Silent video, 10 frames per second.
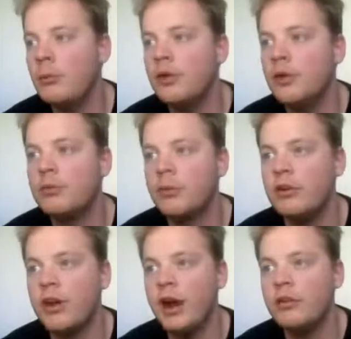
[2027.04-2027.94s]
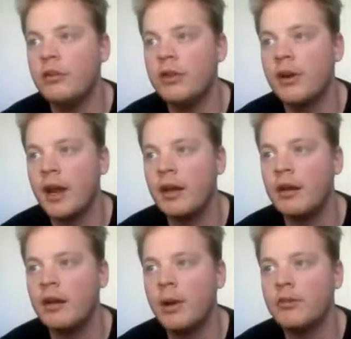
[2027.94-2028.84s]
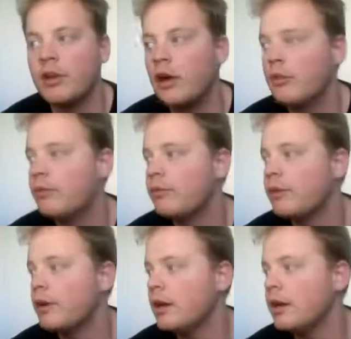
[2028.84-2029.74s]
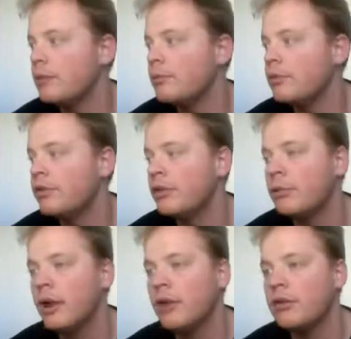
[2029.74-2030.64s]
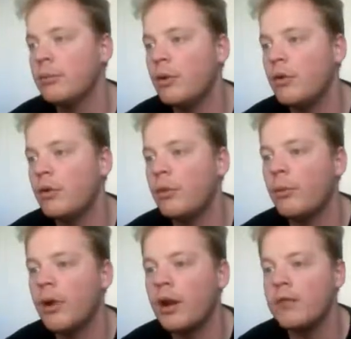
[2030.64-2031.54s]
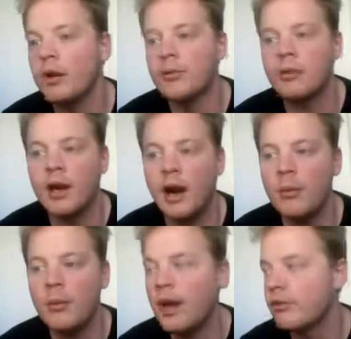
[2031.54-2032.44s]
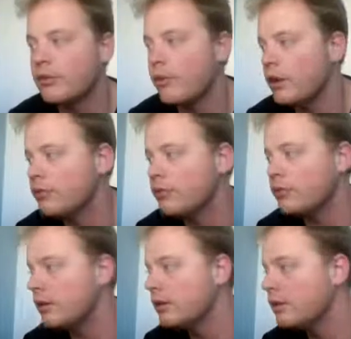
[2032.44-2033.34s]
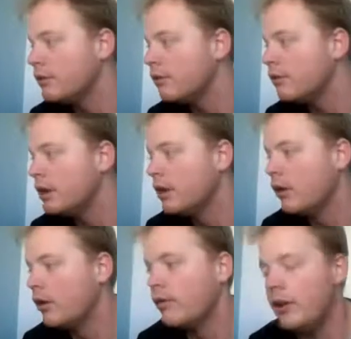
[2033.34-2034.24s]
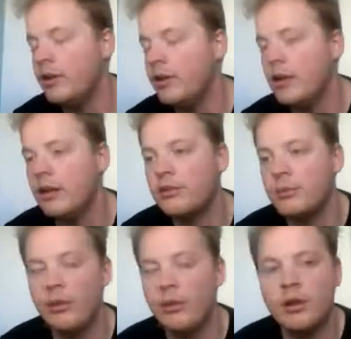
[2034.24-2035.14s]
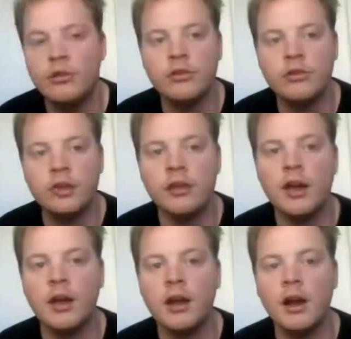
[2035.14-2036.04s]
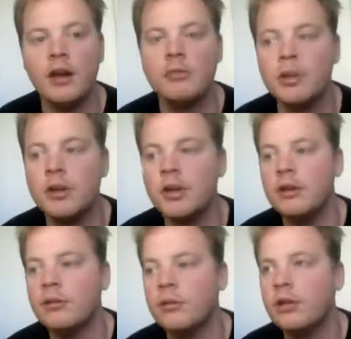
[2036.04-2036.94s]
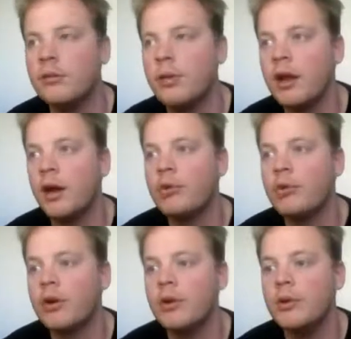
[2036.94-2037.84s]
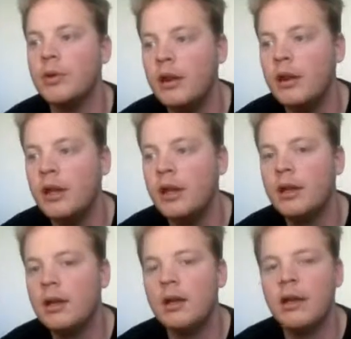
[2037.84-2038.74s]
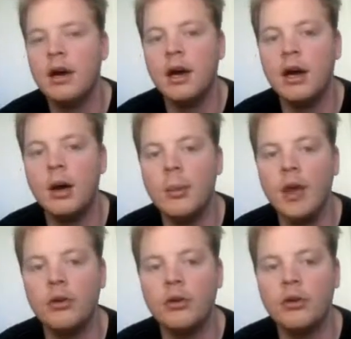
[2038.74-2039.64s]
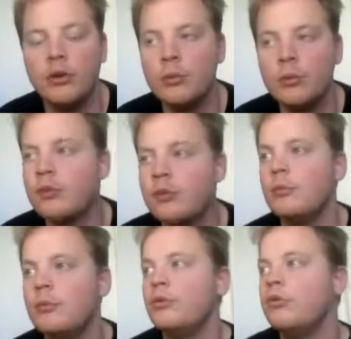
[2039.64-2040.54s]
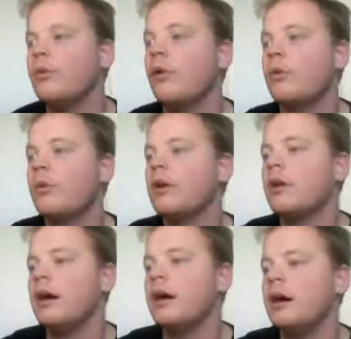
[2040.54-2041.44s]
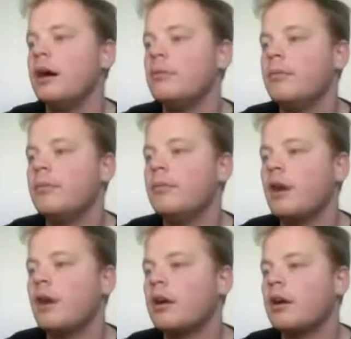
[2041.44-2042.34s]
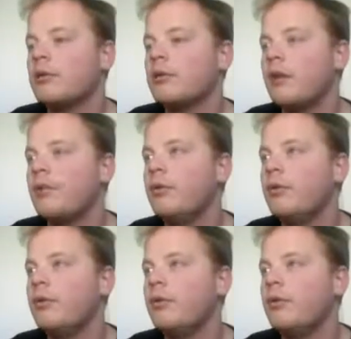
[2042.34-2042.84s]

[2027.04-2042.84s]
please reach out to either Andy or myself. Please email us both or one of us with comments, questions, or if you have any support issues you need taken care of, please, we do want to help your community and your groups move forward. There are a